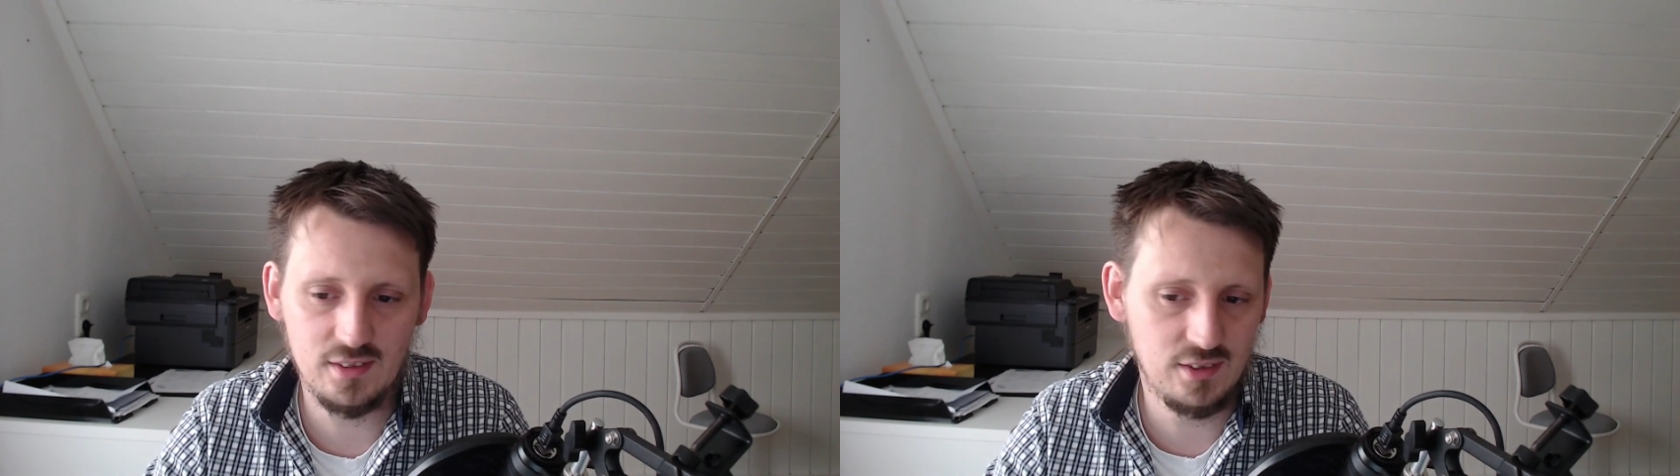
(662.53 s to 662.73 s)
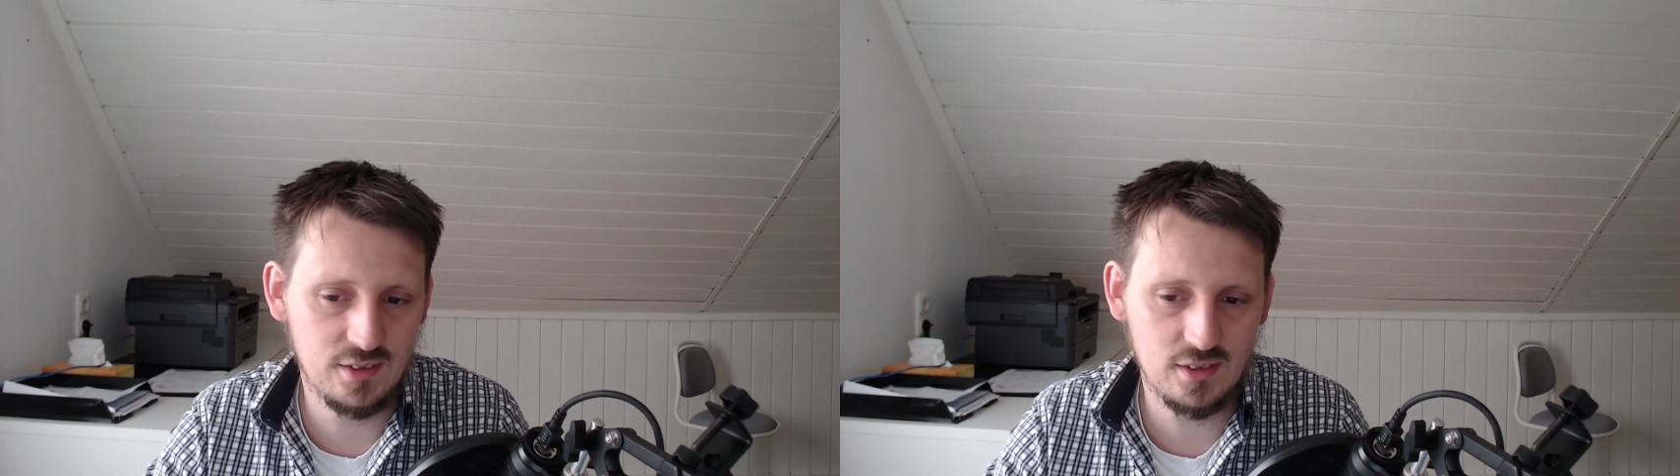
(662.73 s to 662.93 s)

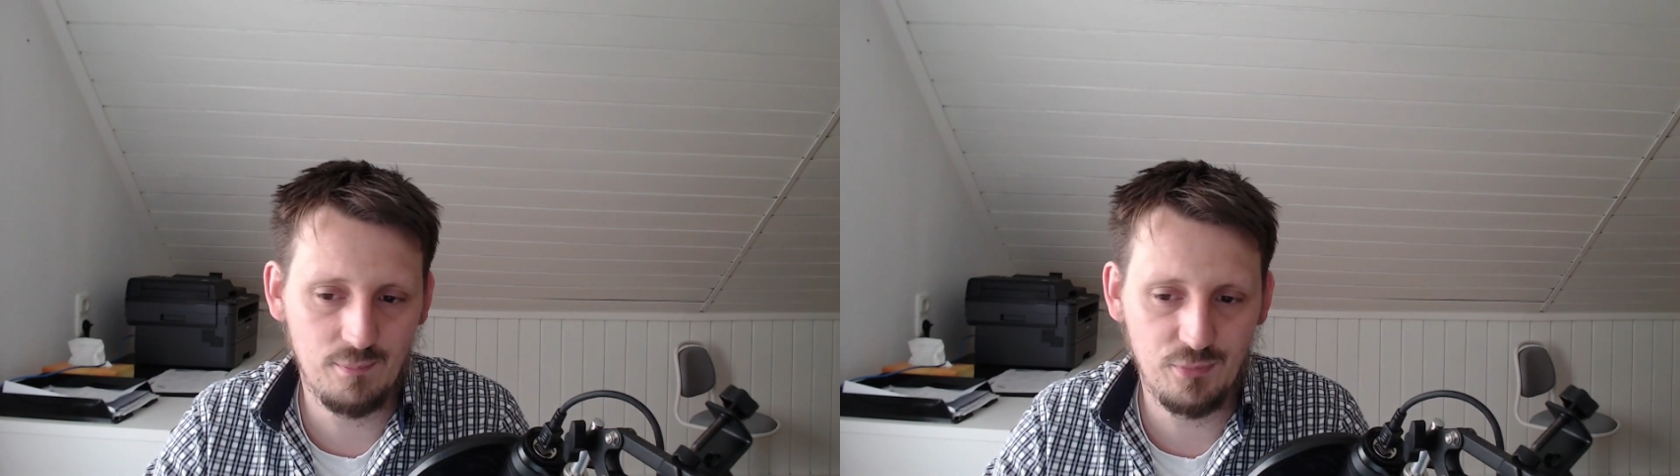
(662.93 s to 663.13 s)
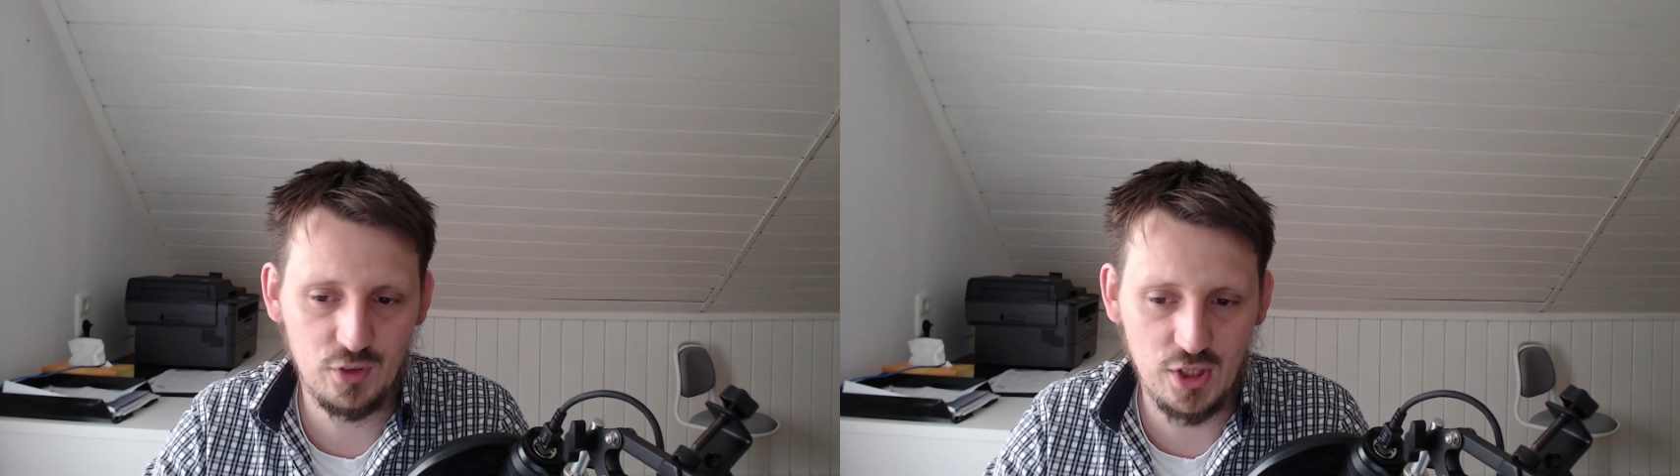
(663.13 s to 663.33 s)
it is
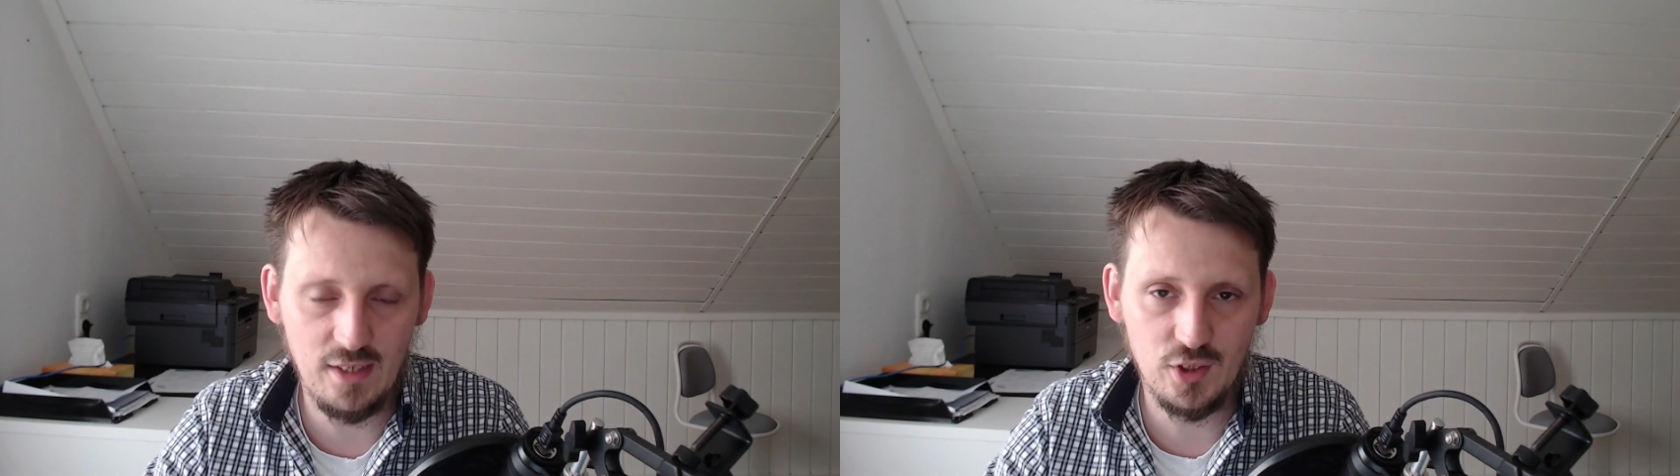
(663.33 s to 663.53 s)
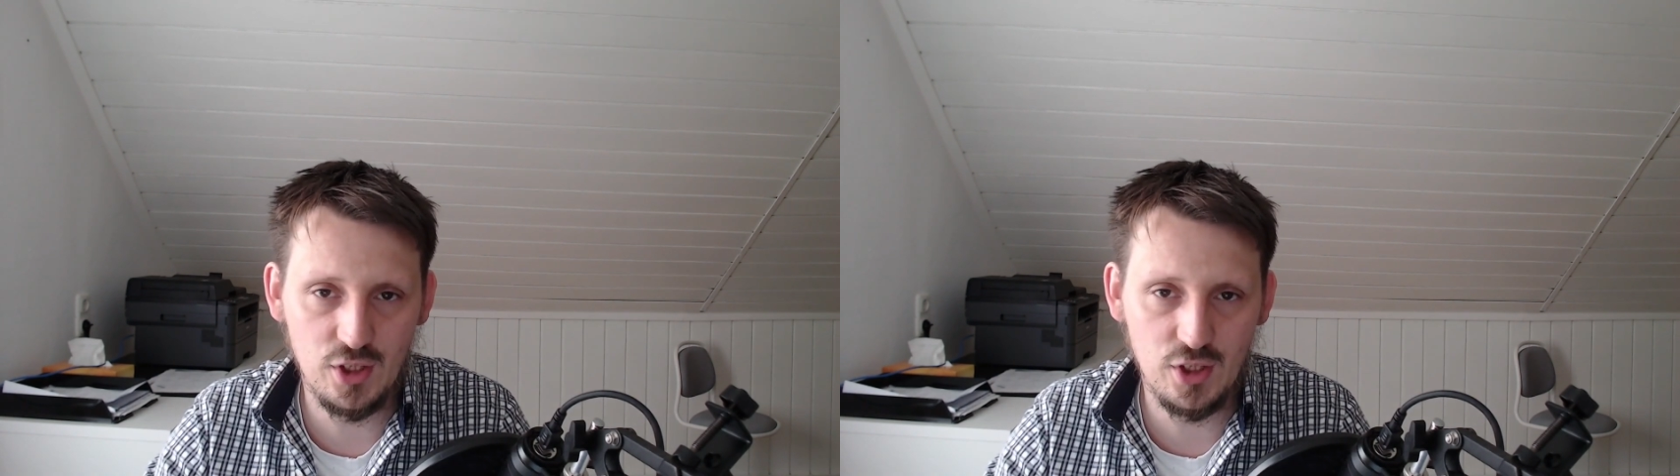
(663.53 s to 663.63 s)
challenging